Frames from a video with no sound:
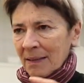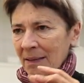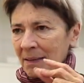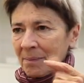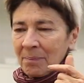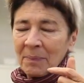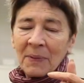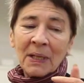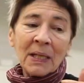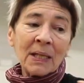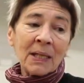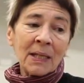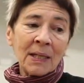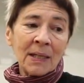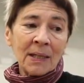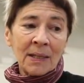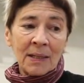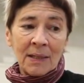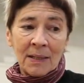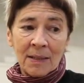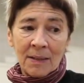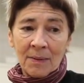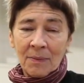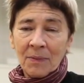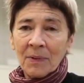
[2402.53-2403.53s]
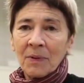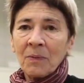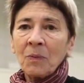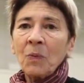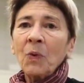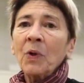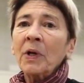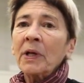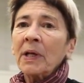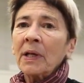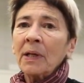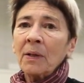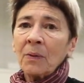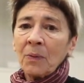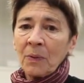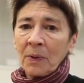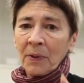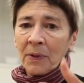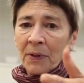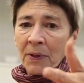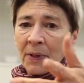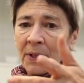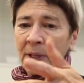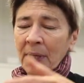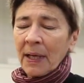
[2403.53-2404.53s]
in working
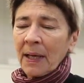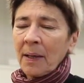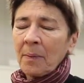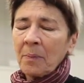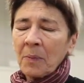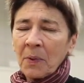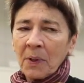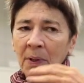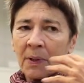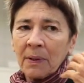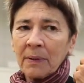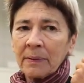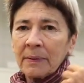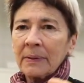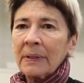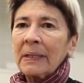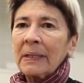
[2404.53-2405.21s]
with a camera.